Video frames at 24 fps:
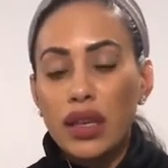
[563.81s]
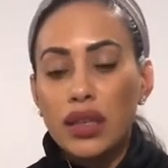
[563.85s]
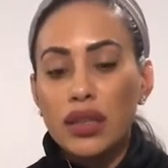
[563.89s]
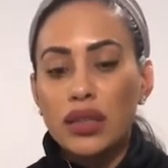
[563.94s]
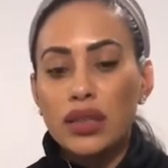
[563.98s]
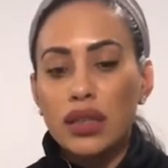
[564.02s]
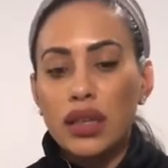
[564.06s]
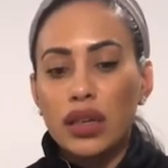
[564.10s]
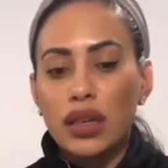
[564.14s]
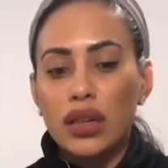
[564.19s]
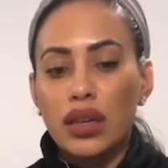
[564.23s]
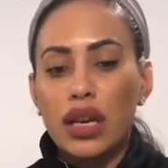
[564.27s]

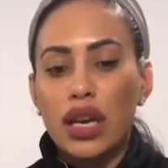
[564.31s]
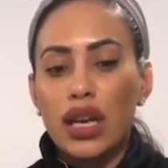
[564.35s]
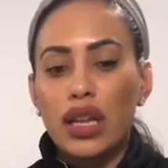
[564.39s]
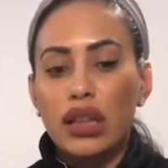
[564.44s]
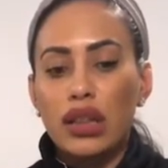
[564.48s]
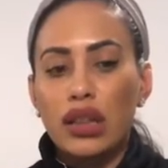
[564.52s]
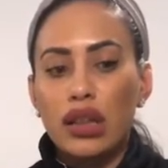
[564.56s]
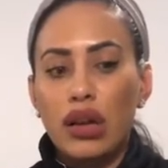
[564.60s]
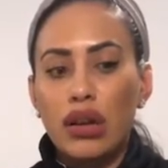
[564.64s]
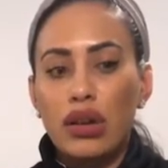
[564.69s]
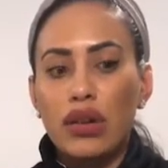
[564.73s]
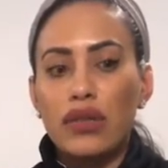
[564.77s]
So a
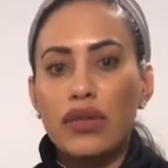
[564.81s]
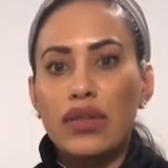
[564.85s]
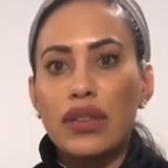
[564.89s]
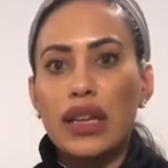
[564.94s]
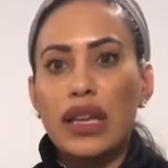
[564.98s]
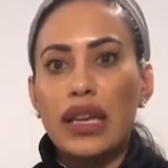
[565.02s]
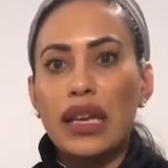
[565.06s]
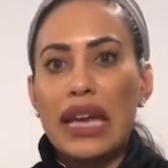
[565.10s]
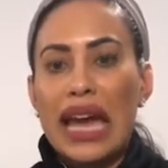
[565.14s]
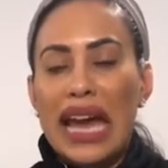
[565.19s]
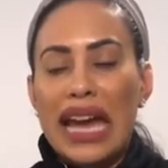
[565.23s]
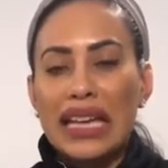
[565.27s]
lot of
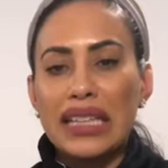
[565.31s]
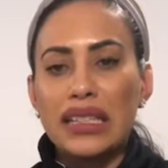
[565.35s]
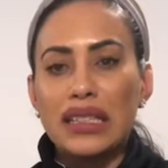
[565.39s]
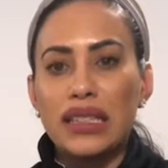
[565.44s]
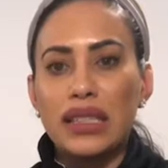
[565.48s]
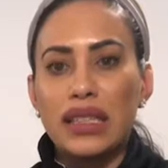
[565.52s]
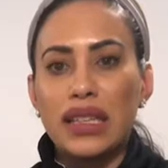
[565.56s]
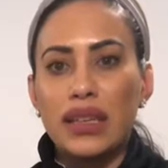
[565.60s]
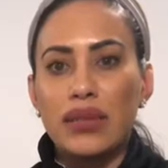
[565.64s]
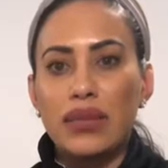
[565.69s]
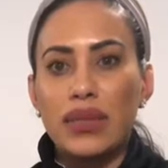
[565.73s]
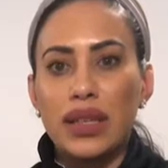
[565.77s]
the ACE
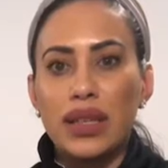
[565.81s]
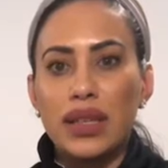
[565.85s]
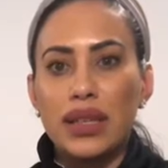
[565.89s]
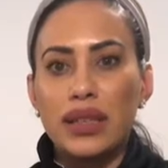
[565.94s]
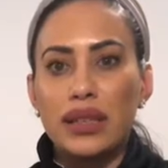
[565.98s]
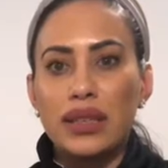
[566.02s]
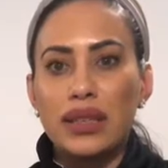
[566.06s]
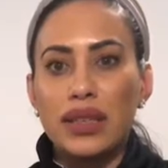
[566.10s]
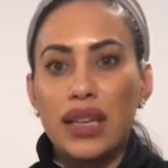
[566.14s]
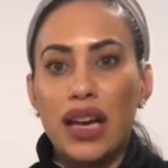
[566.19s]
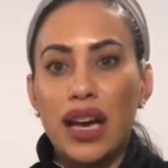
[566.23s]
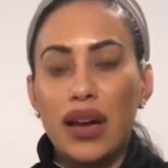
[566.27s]

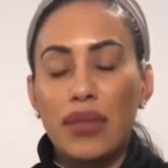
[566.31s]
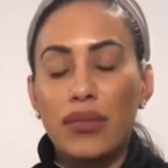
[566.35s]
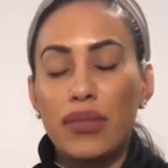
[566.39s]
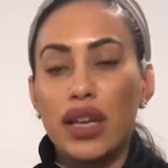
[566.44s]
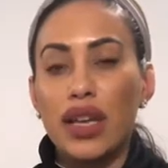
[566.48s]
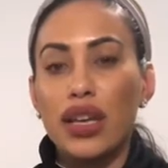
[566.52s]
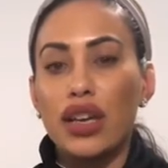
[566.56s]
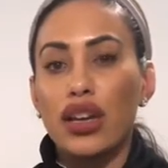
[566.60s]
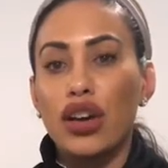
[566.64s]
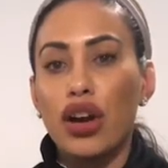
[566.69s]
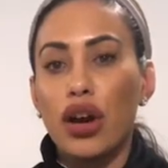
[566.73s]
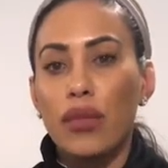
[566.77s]
inhibitors come
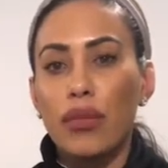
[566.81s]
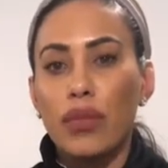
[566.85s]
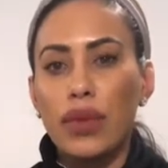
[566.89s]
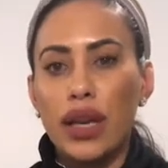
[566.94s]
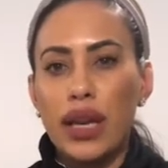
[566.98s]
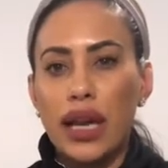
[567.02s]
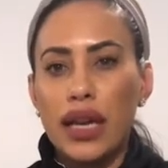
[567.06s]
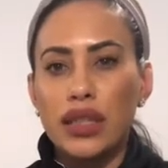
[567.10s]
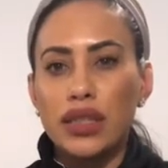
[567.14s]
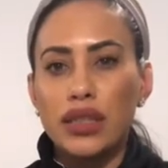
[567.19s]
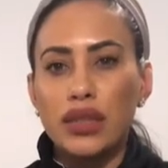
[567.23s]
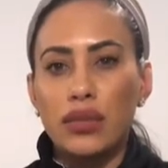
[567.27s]
in a
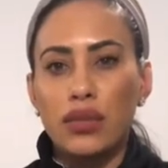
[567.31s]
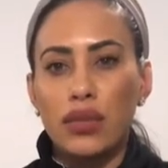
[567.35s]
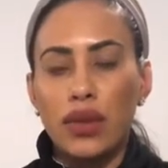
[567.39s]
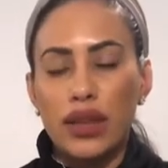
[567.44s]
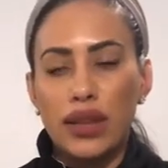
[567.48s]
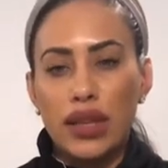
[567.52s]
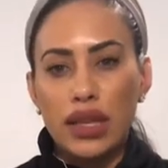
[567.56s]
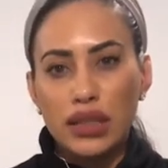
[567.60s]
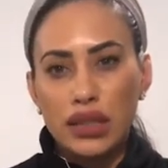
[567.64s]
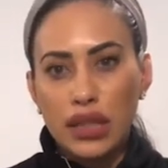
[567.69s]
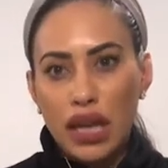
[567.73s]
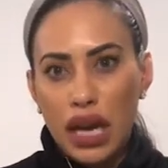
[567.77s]
combination
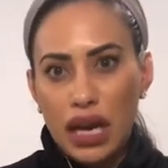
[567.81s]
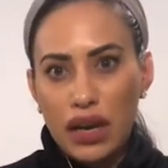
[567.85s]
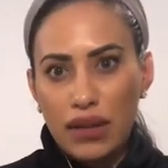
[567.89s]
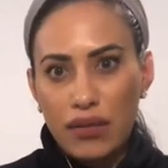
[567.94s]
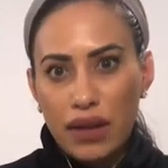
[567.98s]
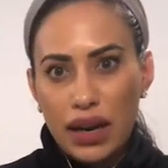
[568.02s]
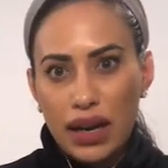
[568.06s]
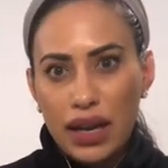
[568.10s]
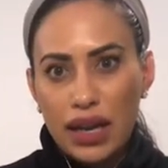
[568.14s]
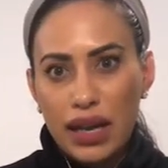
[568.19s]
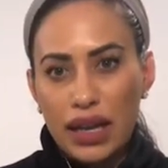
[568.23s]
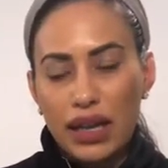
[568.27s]
with a
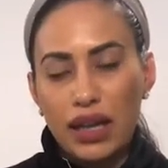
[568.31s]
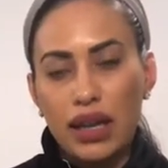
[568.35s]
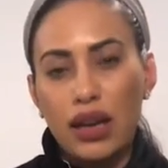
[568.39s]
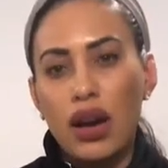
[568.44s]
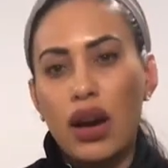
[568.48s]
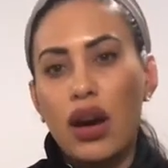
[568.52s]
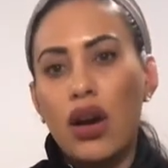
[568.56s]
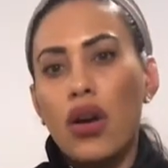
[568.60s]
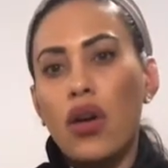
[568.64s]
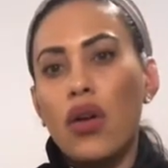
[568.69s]
diuretic,